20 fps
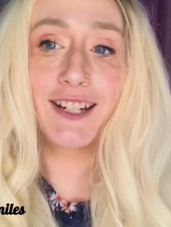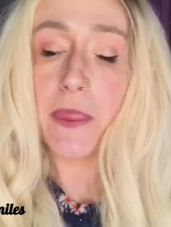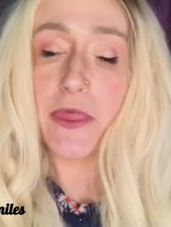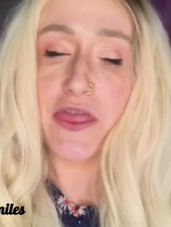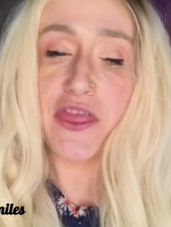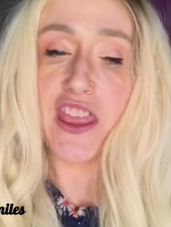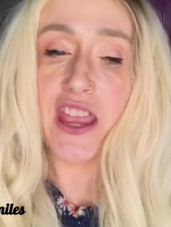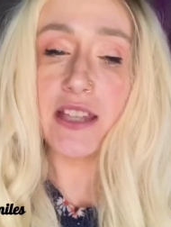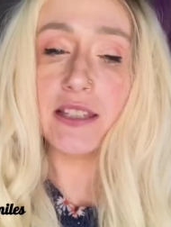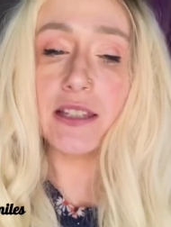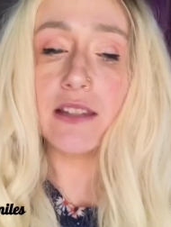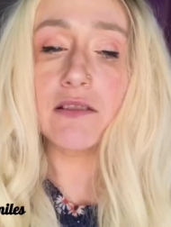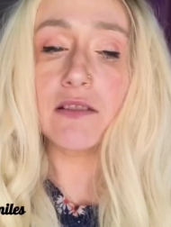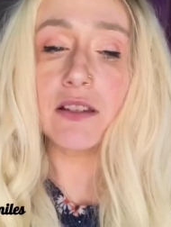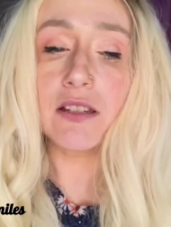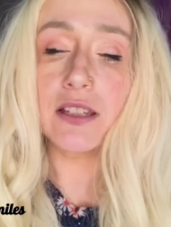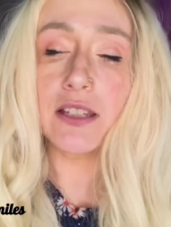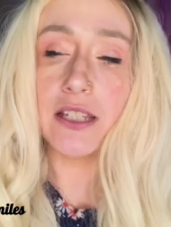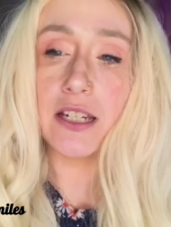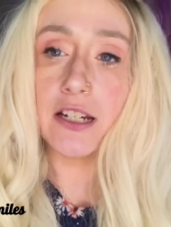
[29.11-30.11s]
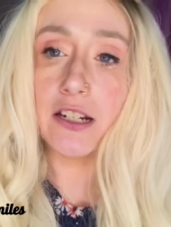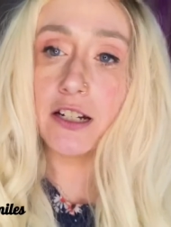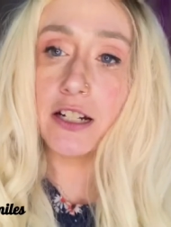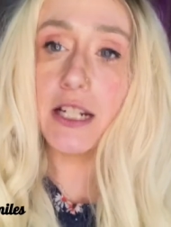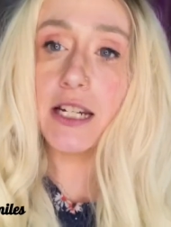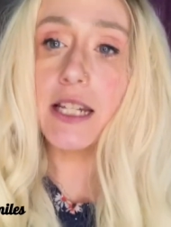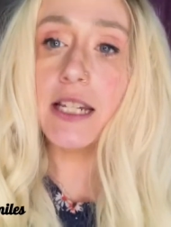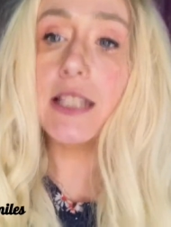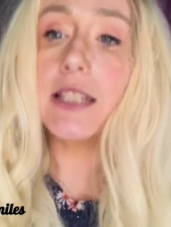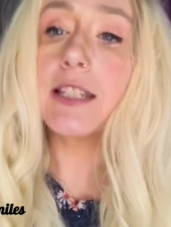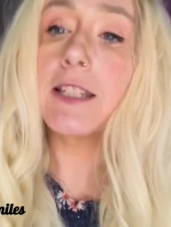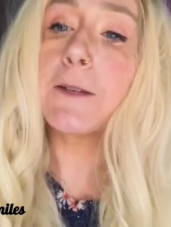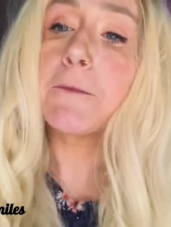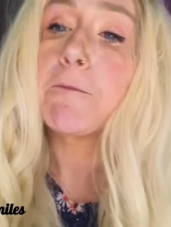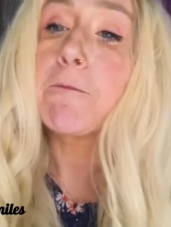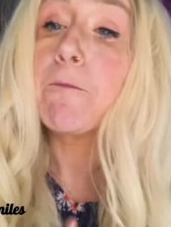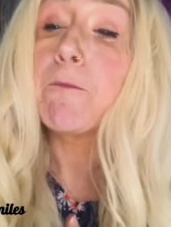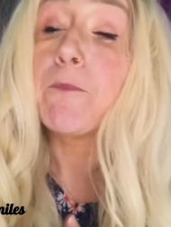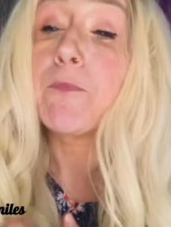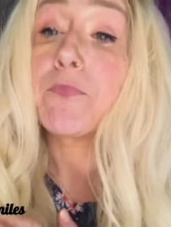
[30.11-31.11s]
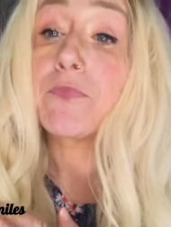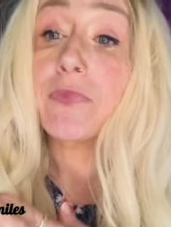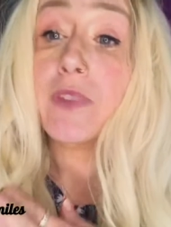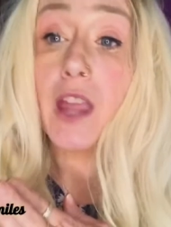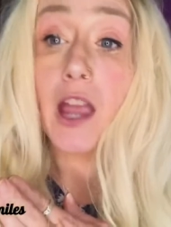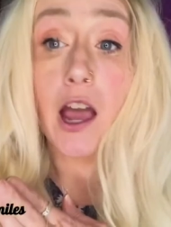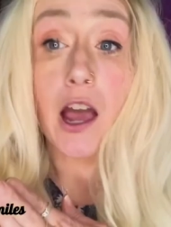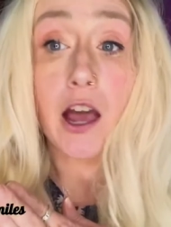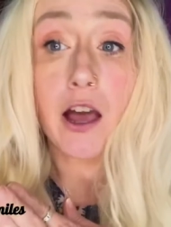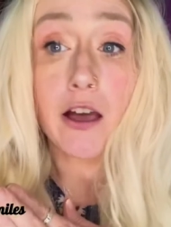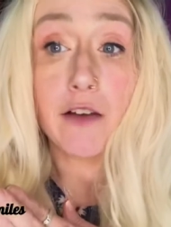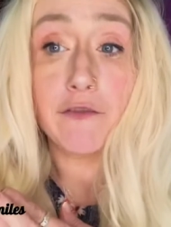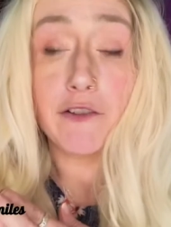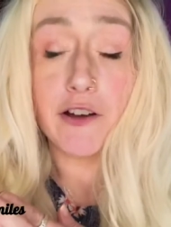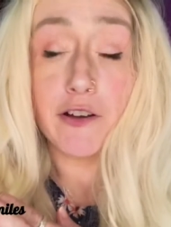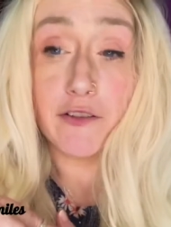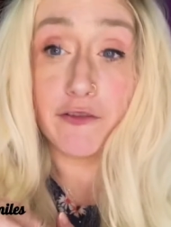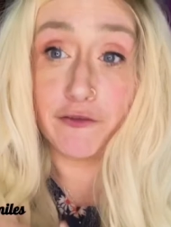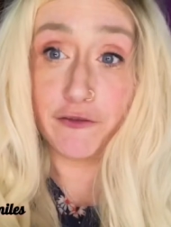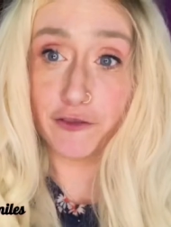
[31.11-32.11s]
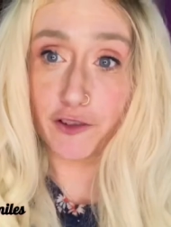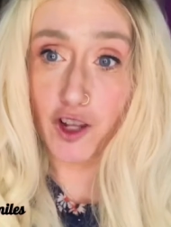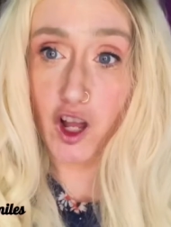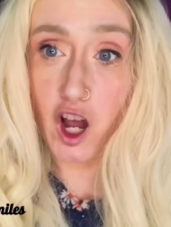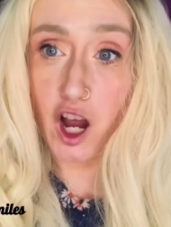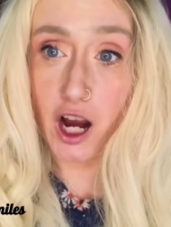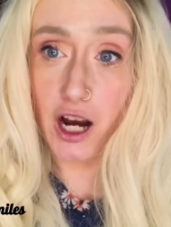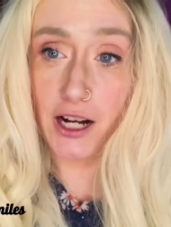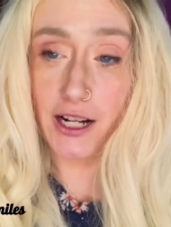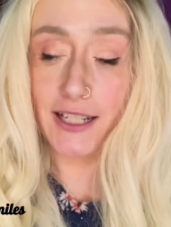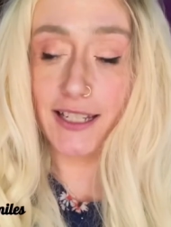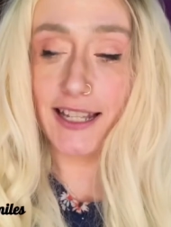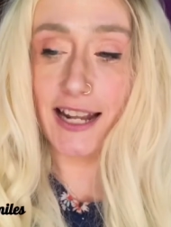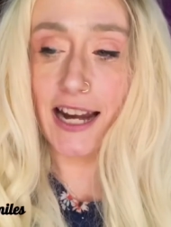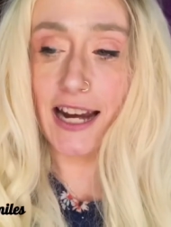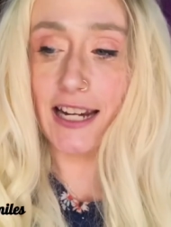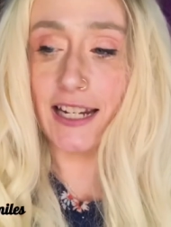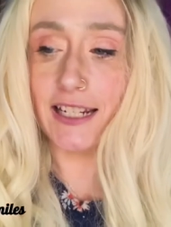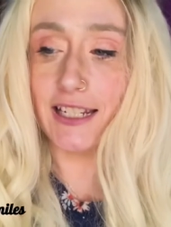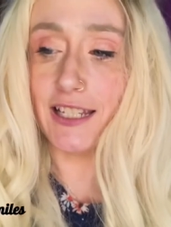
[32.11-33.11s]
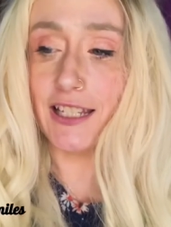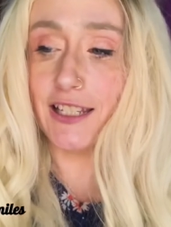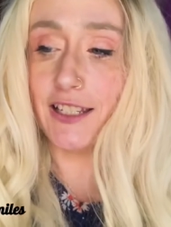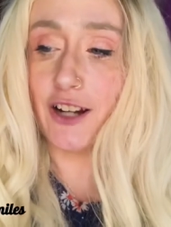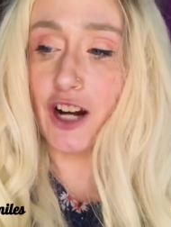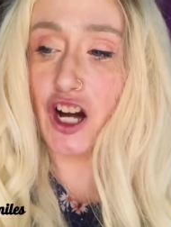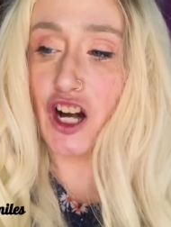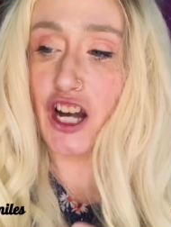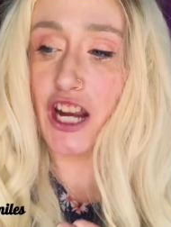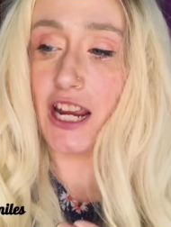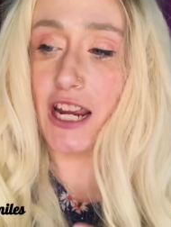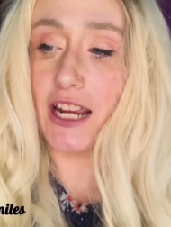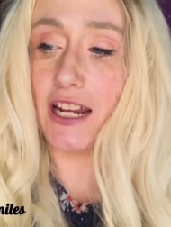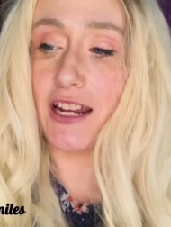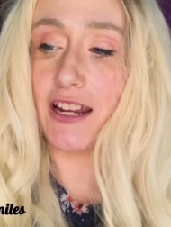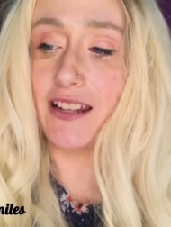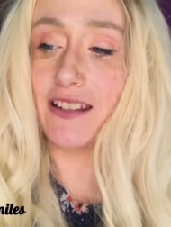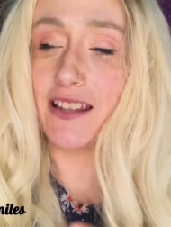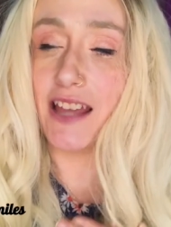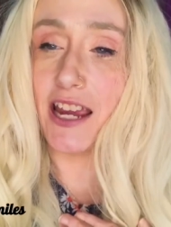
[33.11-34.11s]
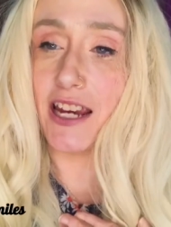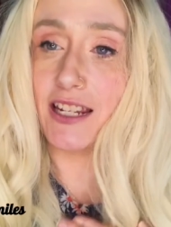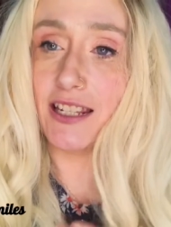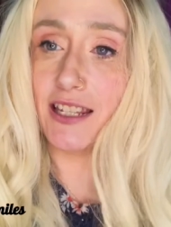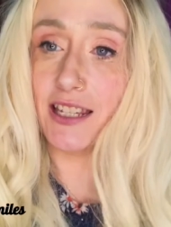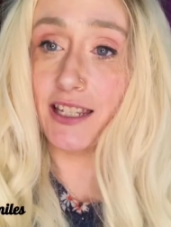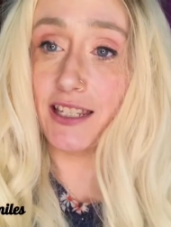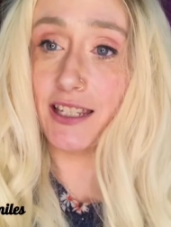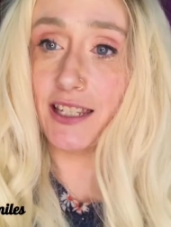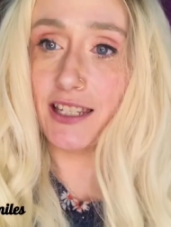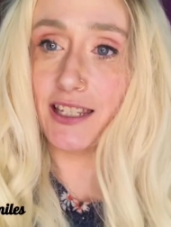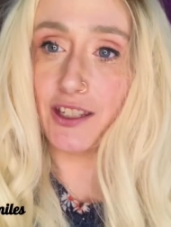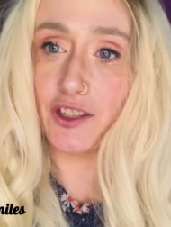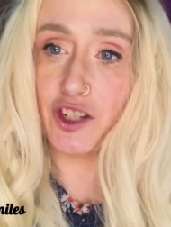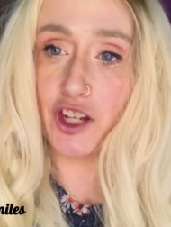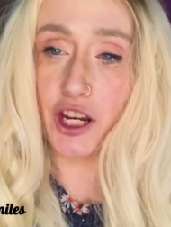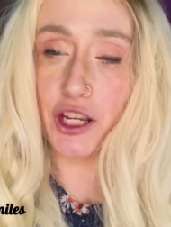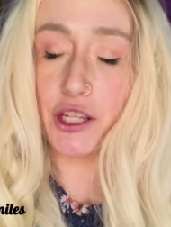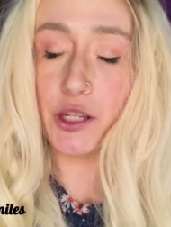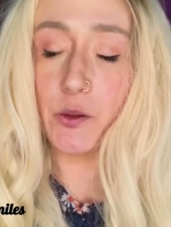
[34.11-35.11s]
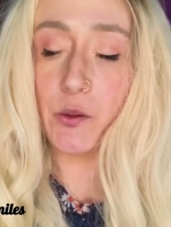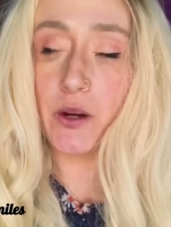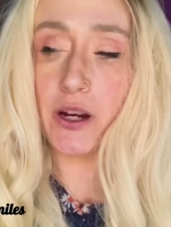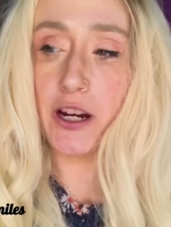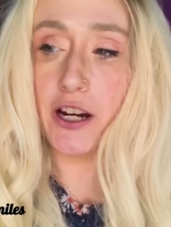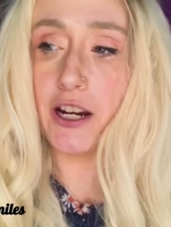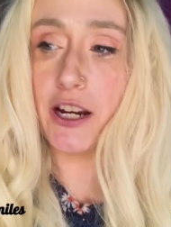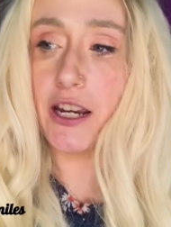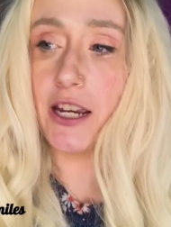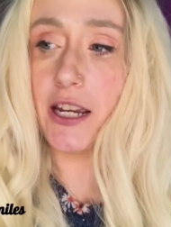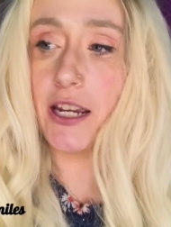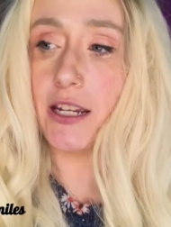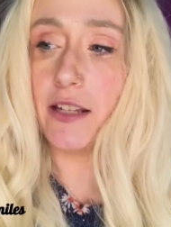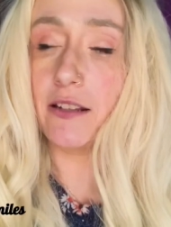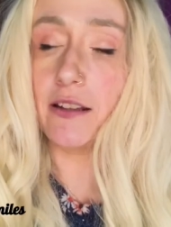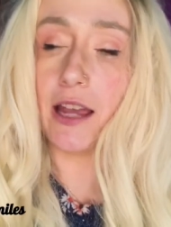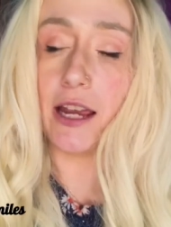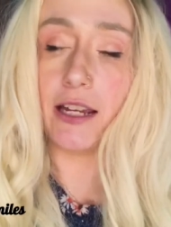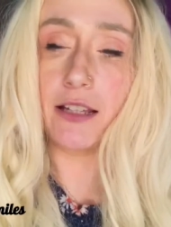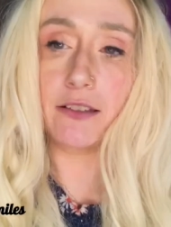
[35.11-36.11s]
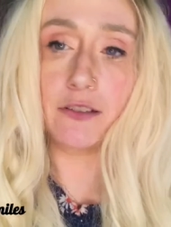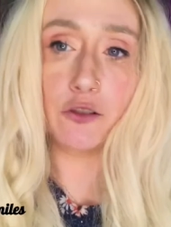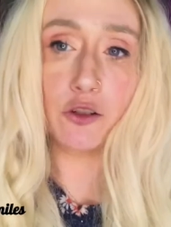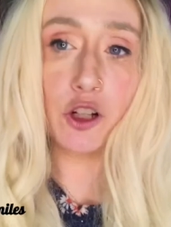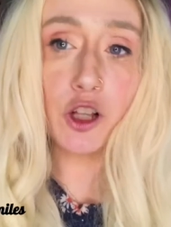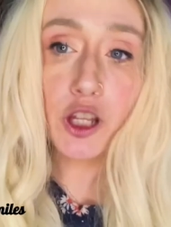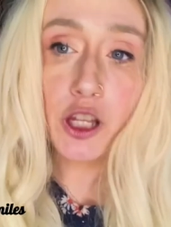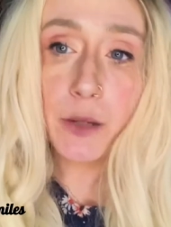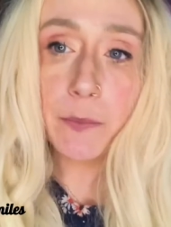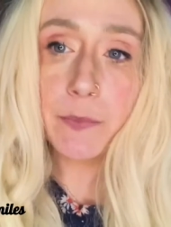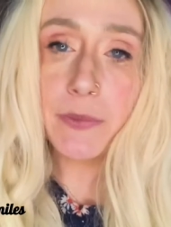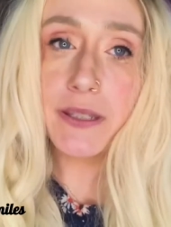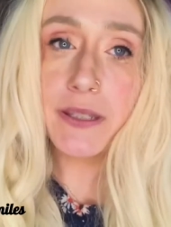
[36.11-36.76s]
this is a series of vlogs that I had started like this January, like little clips